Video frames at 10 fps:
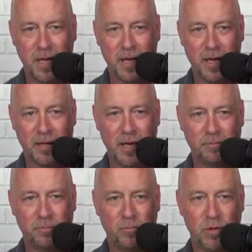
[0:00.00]
And
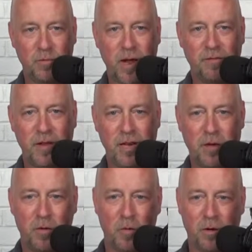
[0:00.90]
I wish we had
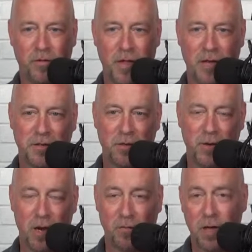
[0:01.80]
video going for that too.
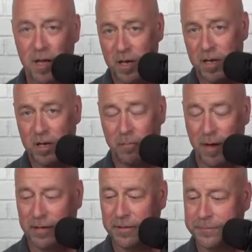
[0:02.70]
We don't.
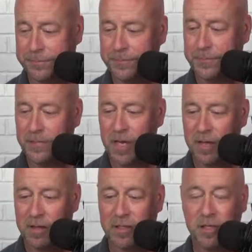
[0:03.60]
But
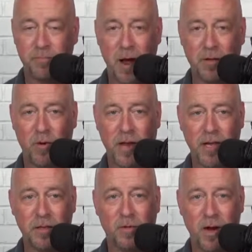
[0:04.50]
this is, by the
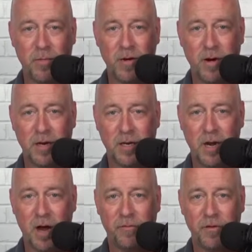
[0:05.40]
way, in the Great American
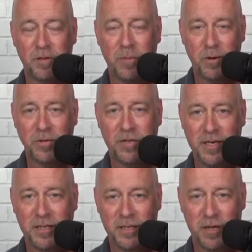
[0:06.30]
Conference
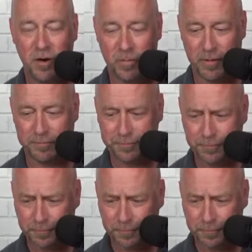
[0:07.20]
postseason tournament.